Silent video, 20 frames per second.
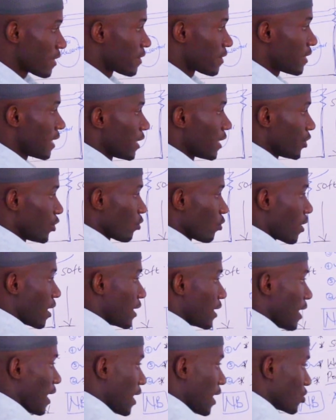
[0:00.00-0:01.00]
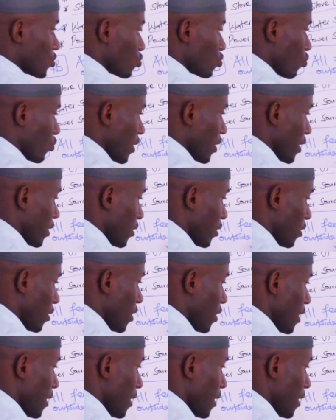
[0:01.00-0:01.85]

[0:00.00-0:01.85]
then you can as well